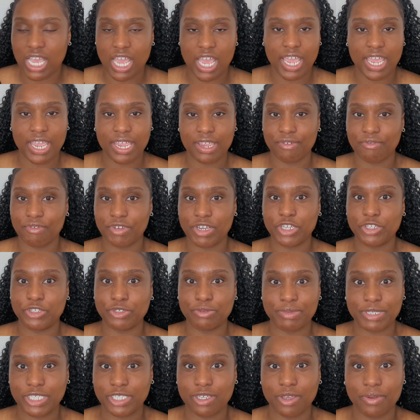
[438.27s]
I really
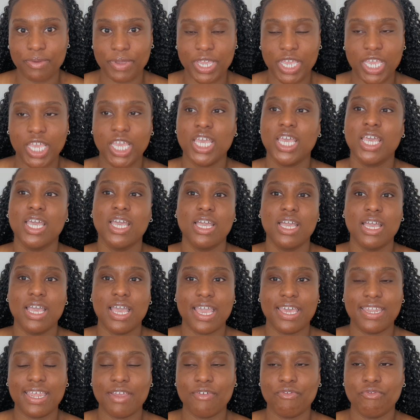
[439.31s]
do miss sewing,
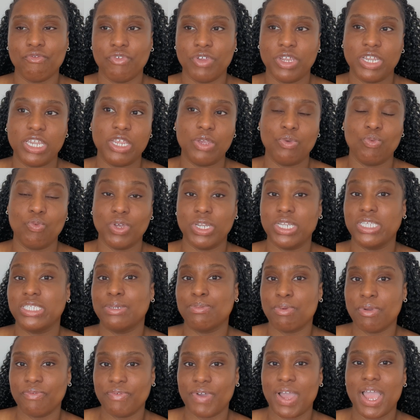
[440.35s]
and I really wanted
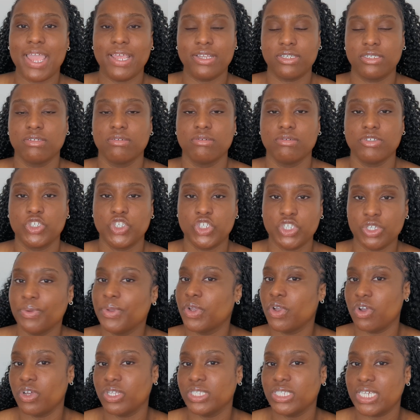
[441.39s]
to provide
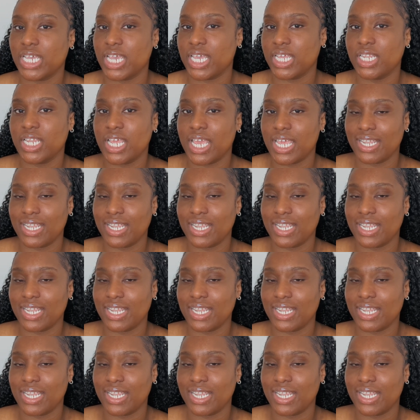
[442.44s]
sewing content,